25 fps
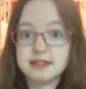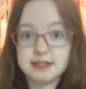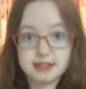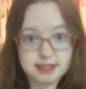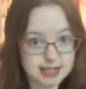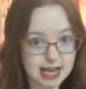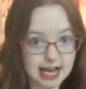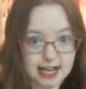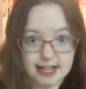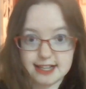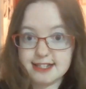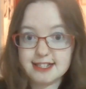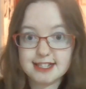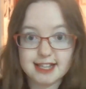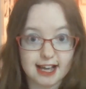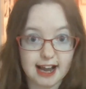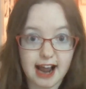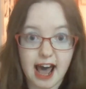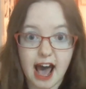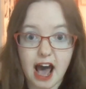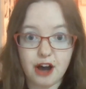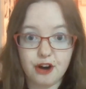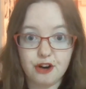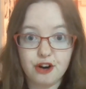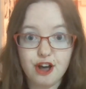test it
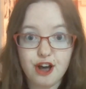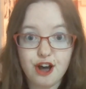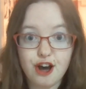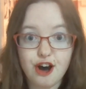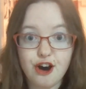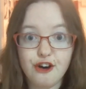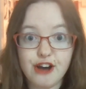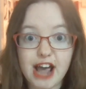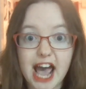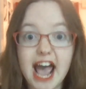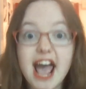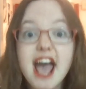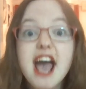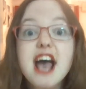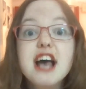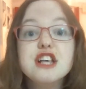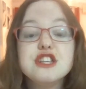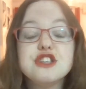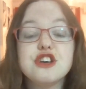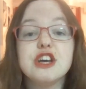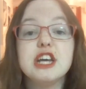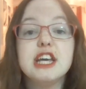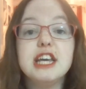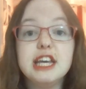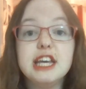out. Okay,
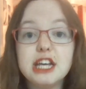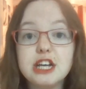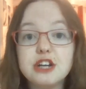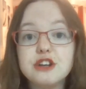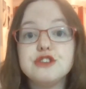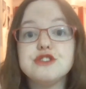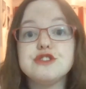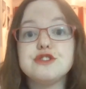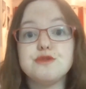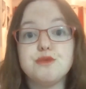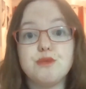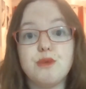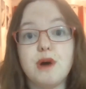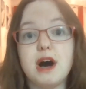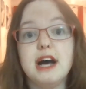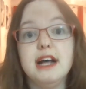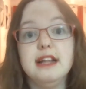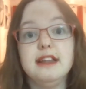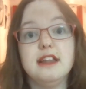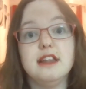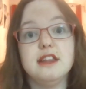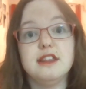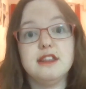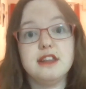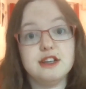so here's
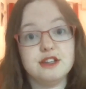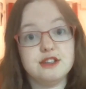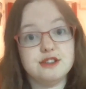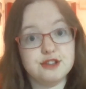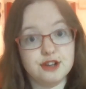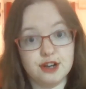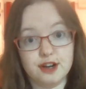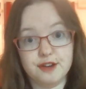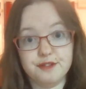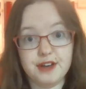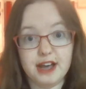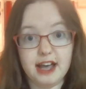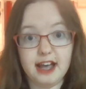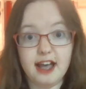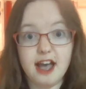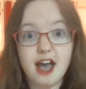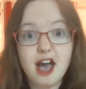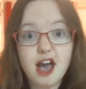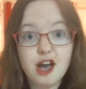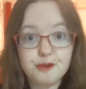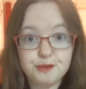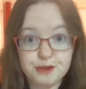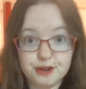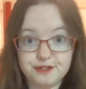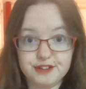what the survey
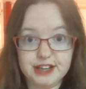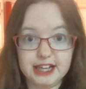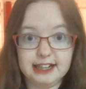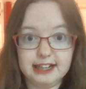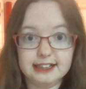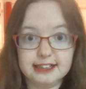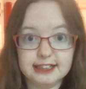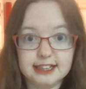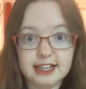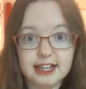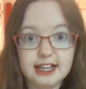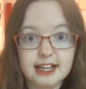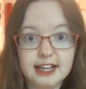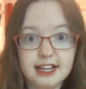revealed.